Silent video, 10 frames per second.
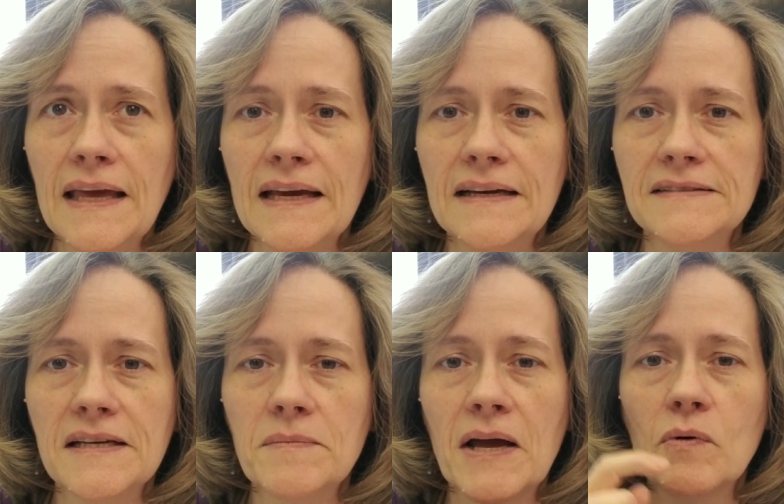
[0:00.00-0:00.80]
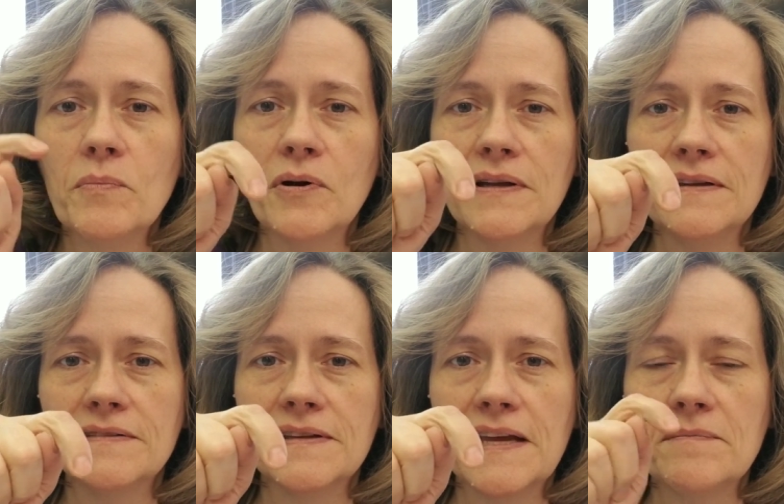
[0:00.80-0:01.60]
and um, I will put
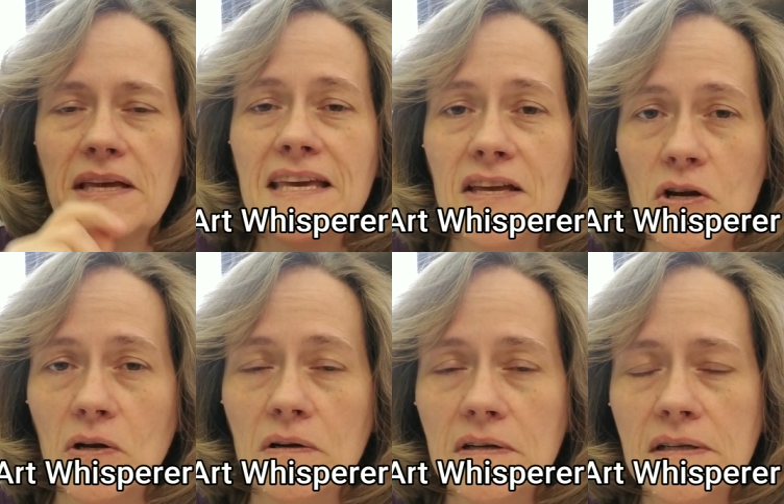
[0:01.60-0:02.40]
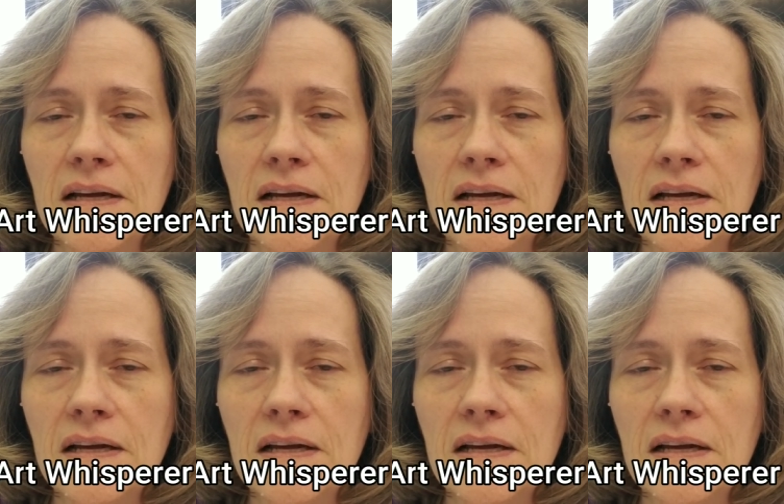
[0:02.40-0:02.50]
his name here.